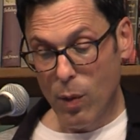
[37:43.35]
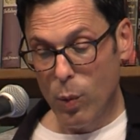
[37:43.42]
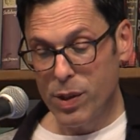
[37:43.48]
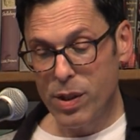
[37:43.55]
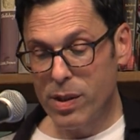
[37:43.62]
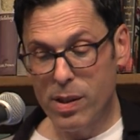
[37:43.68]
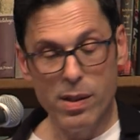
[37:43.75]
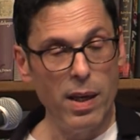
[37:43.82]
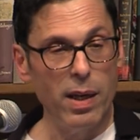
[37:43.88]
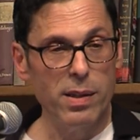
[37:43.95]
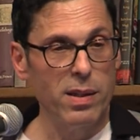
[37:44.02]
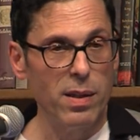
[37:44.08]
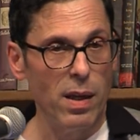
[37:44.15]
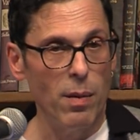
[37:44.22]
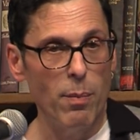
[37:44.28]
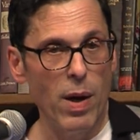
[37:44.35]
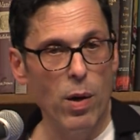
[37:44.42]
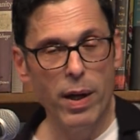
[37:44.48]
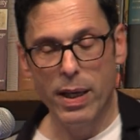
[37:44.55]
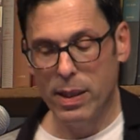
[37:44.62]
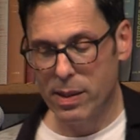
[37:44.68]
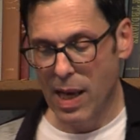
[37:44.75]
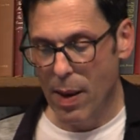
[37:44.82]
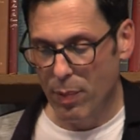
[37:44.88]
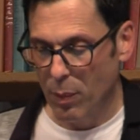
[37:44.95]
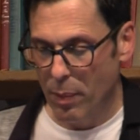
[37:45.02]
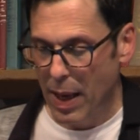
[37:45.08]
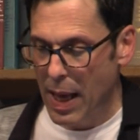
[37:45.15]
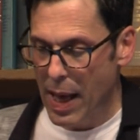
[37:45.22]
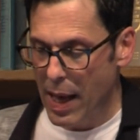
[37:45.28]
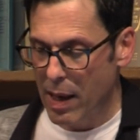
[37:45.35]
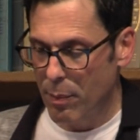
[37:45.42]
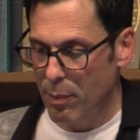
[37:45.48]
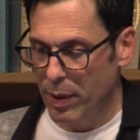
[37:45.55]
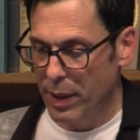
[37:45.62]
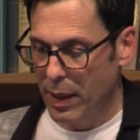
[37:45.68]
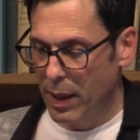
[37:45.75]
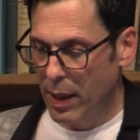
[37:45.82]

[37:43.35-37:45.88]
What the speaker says: which is as American as apple pie. But